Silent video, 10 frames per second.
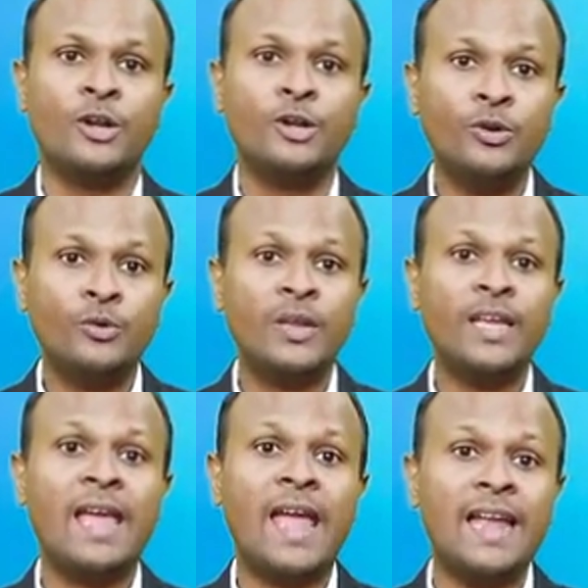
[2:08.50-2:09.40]

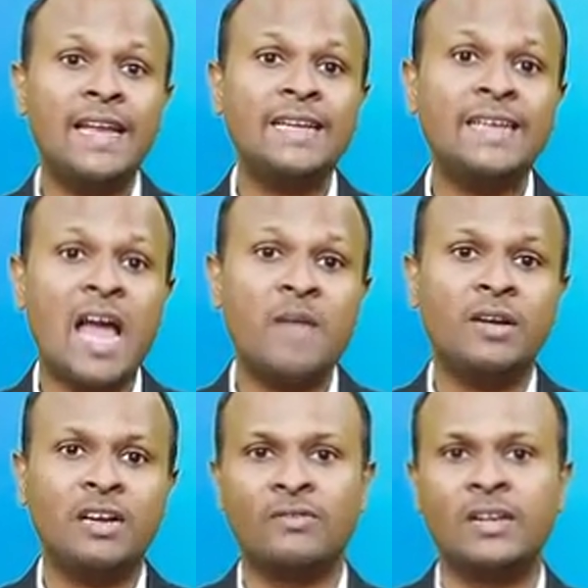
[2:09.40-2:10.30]
during any time
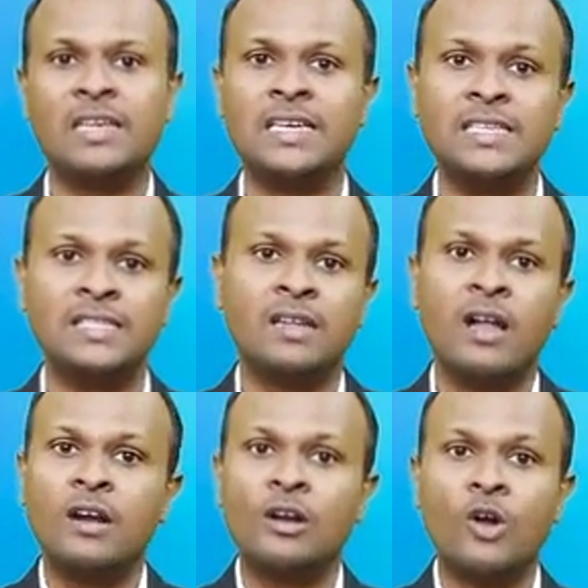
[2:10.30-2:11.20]
interval is
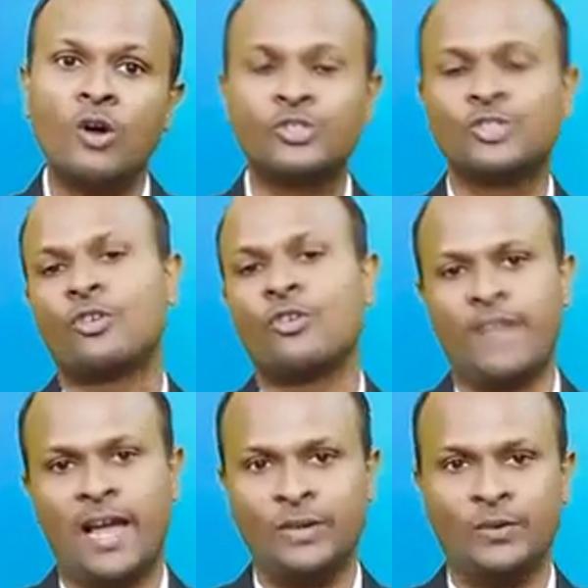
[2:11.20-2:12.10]
non-zero
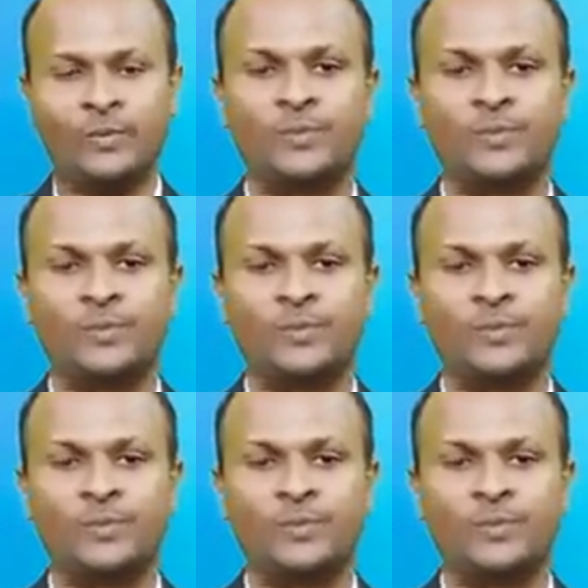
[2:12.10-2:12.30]
value.